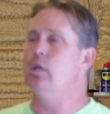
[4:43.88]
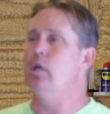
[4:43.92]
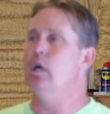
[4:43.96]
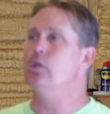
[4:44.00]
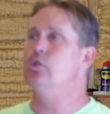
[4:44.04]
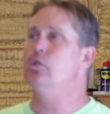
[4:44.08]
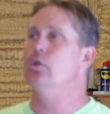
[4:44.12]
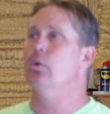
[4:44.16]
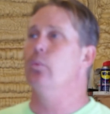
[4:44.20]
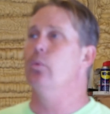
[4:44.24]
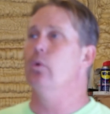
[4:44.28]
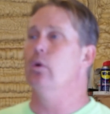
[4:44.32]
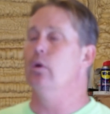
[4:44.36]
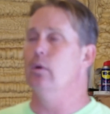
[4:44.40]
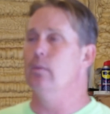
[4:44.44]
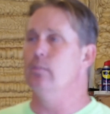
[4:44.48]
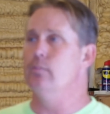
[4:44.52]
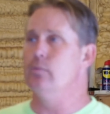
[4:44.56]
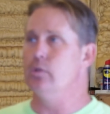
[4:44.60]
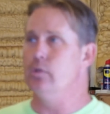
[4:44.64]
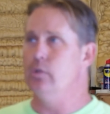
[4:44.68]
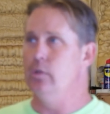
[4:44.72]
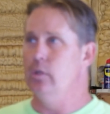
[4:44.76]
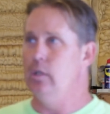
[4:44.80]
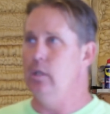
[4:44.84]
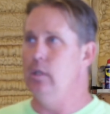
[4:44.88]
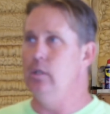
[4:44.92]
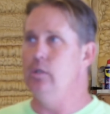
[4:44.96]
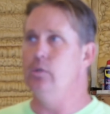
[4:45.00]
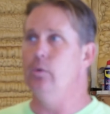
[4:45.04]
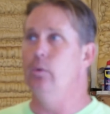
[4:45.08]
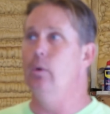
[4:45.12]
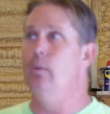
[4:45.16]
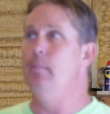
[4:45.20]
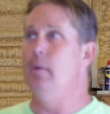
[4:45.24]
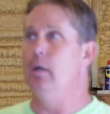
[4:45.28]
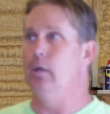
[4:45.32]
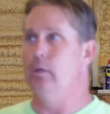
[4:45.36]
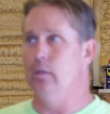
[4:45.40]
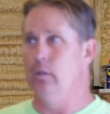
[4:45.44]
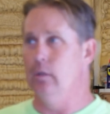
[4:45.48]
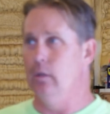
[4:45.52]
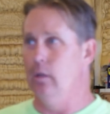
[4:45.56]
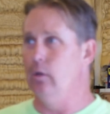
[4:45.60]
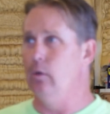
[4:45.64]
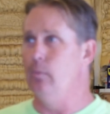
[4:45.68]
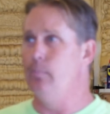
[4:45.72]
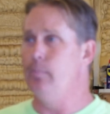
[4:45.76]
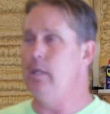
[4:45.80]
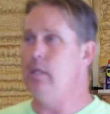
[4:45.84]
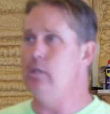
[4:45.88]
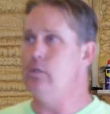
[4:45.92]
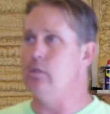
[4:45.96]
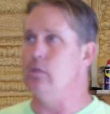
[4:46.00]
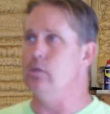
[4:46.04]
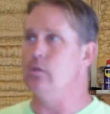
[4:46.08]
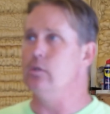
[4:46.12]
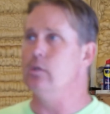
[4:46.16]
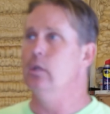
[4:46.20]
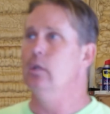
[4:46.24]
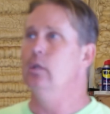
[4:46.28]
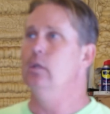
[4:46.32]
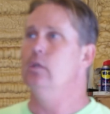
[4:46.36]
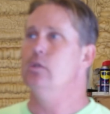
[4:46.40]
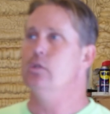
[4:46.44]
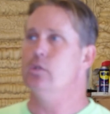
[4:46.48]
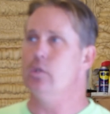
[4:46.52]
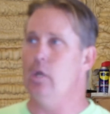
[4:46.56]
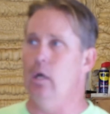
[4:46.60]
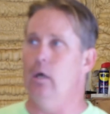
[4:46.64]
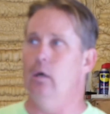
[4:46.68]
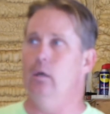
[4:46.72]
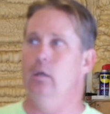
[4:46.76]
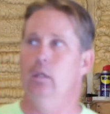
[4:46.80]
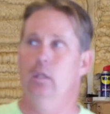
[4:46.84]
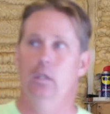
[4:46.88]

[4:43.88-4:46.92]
cut your worms into 1,000,000 little pieces. So